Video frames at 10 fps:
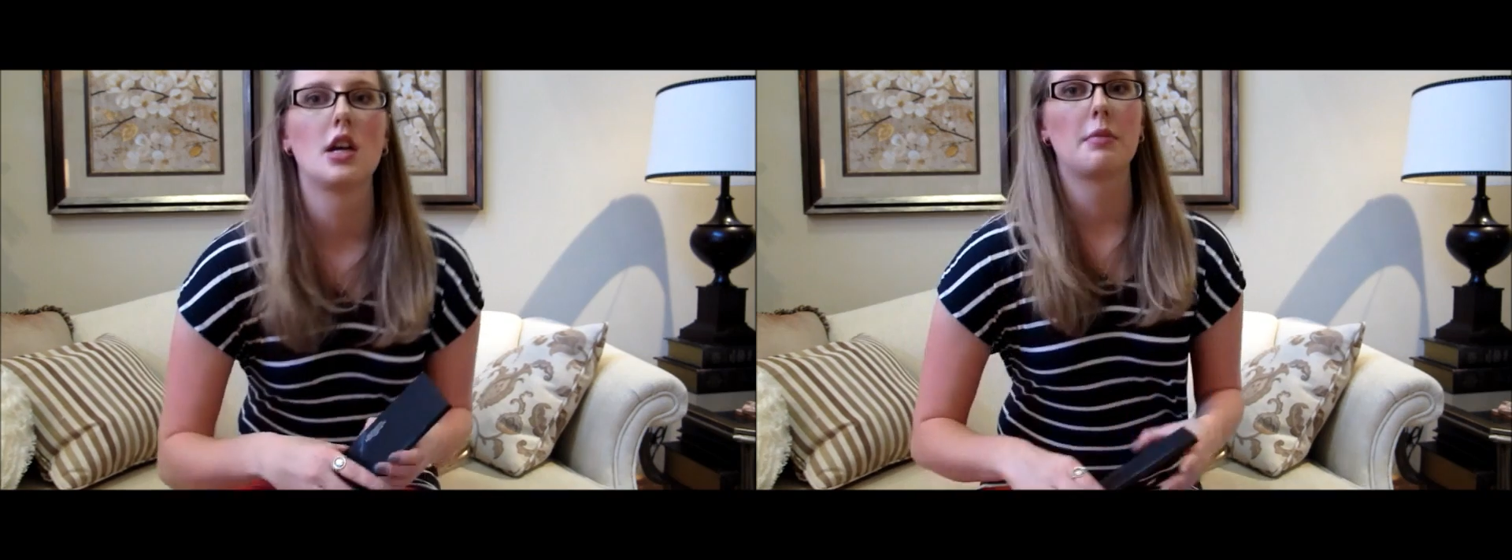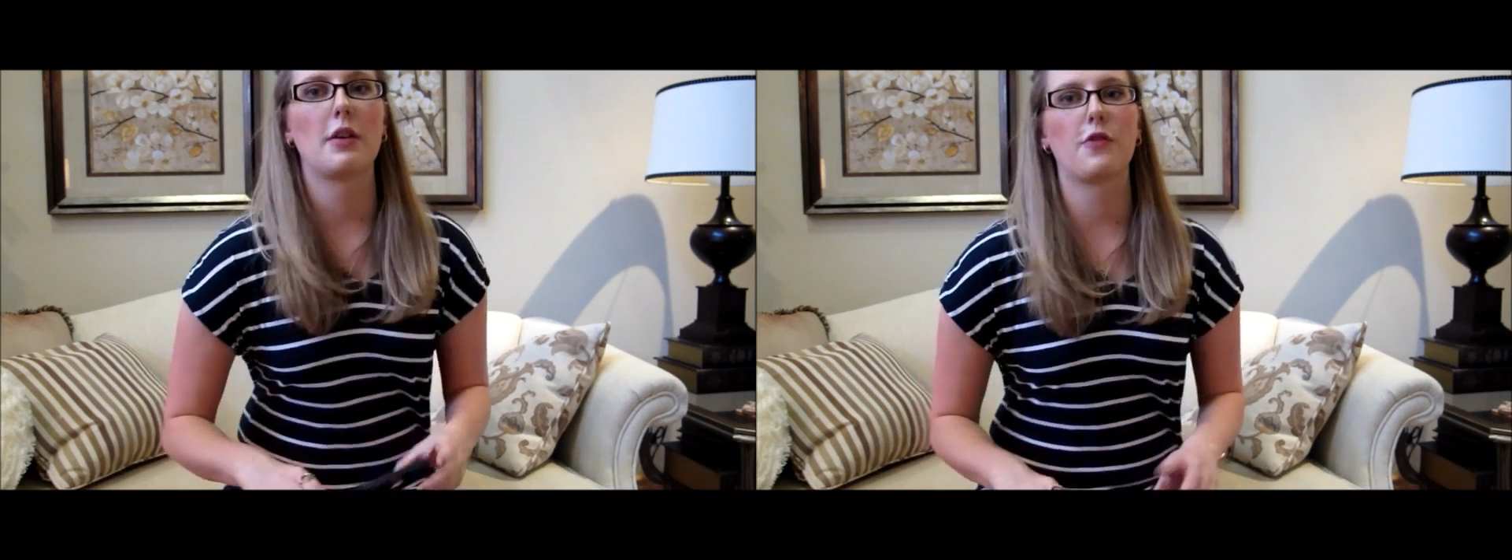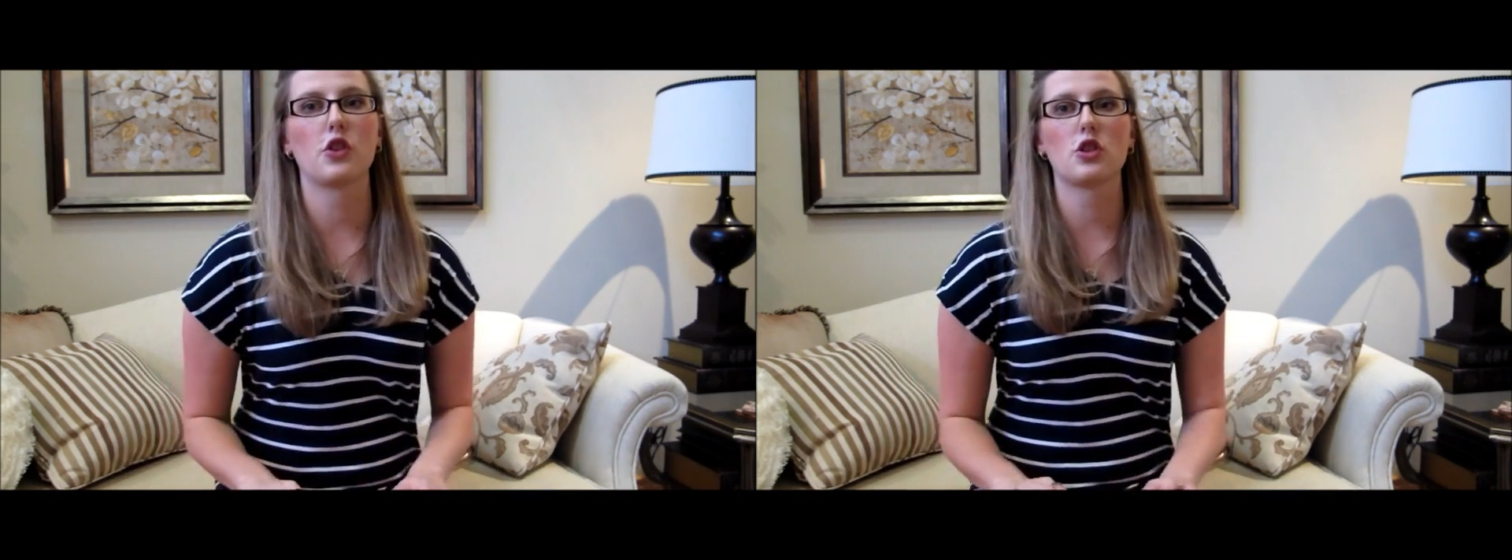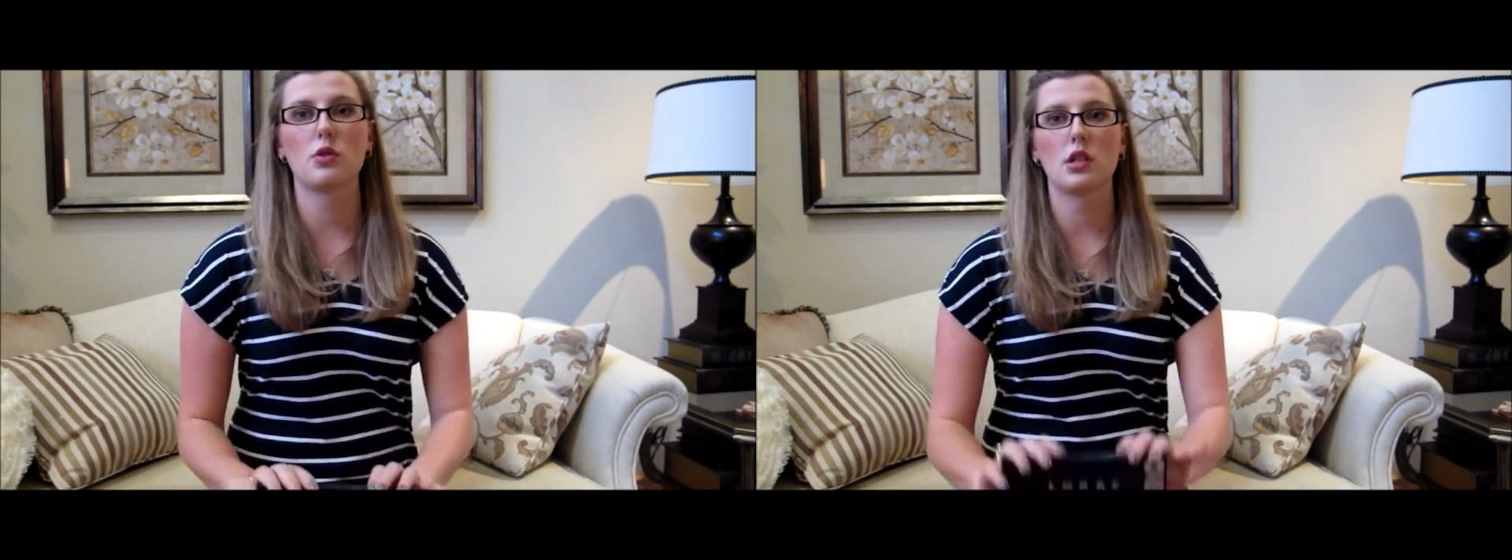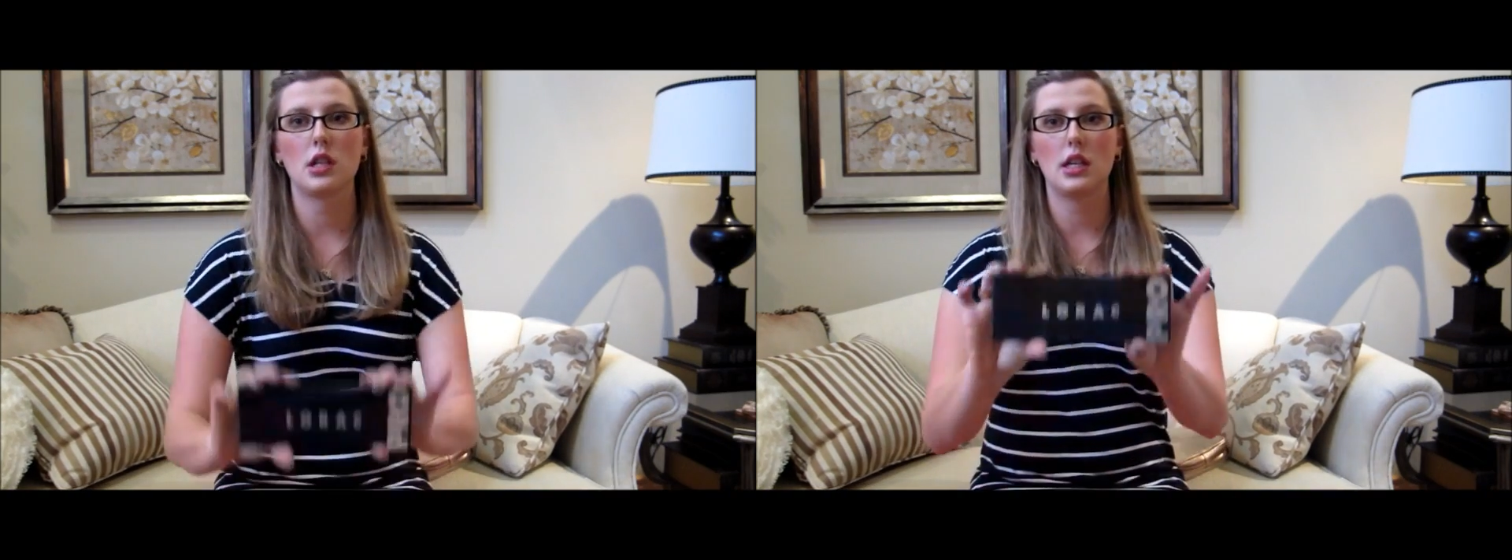My first
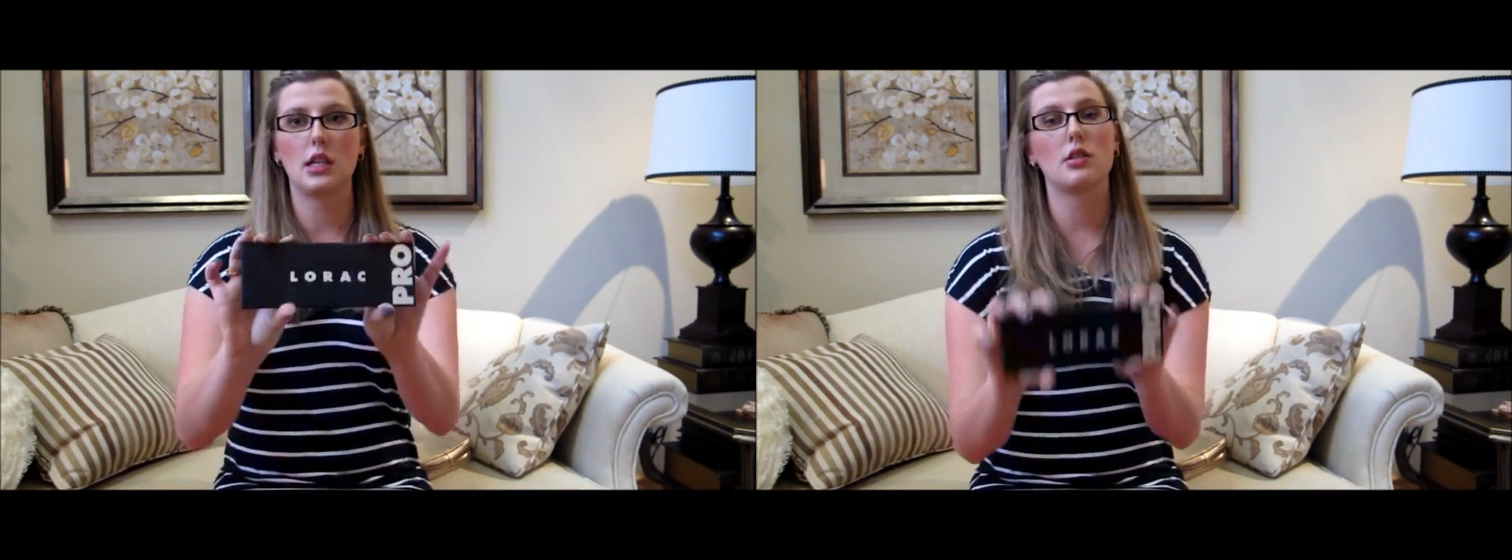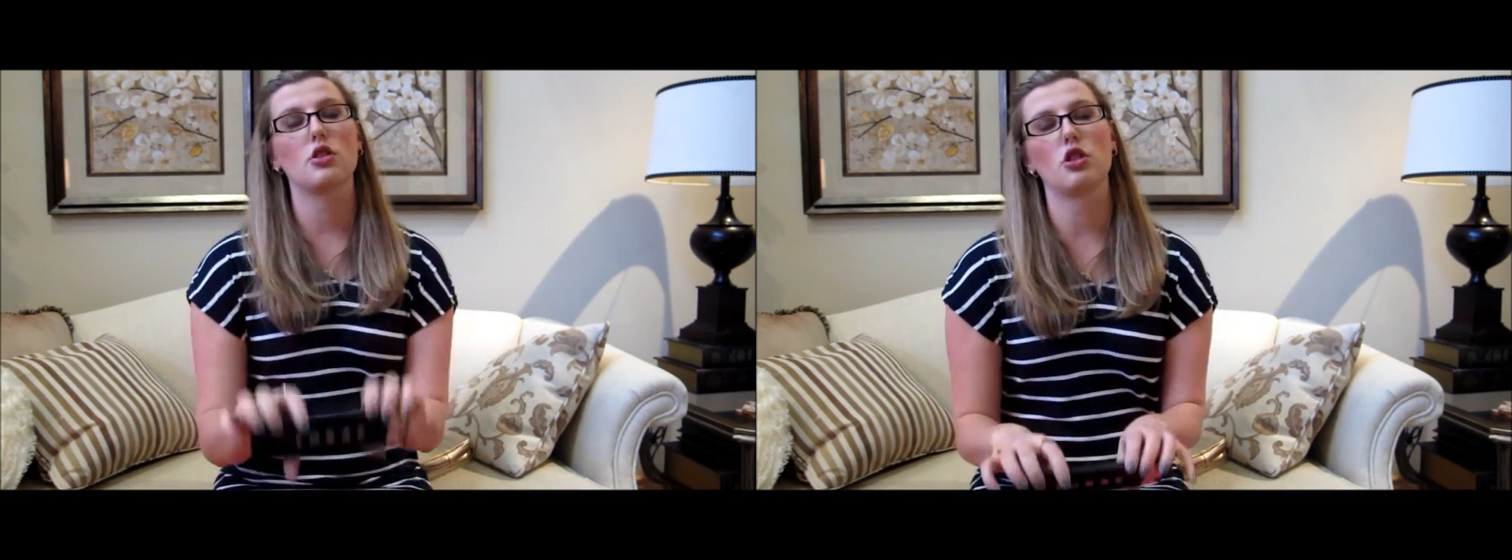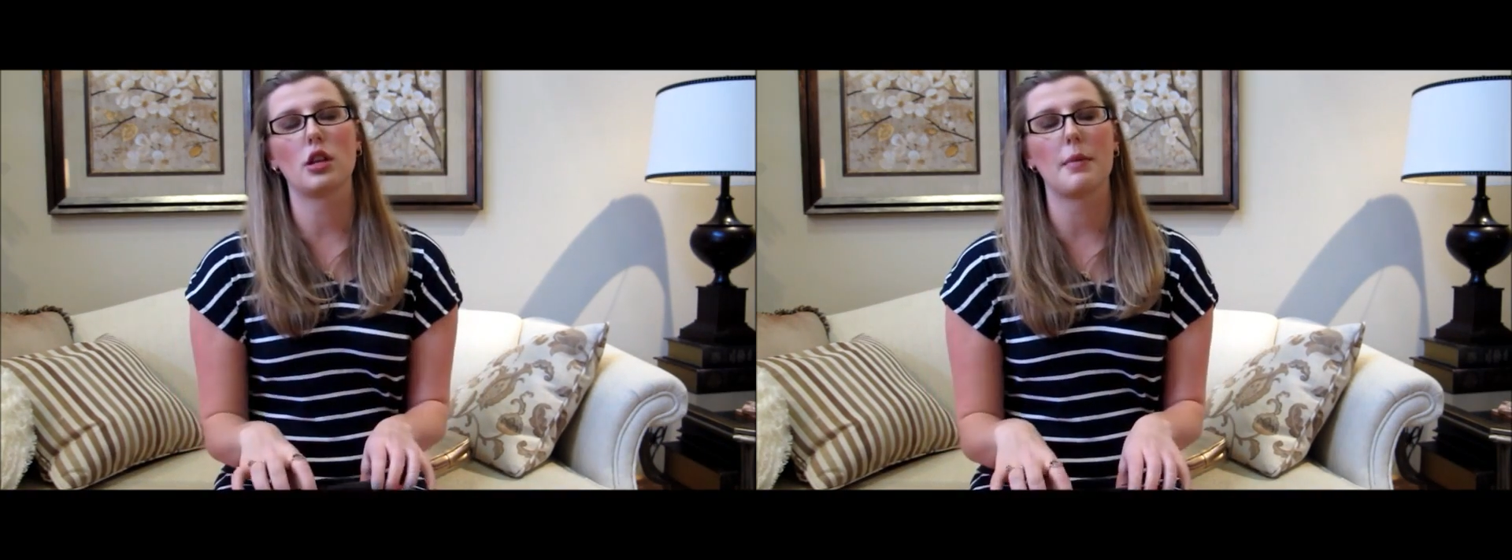one shouldn't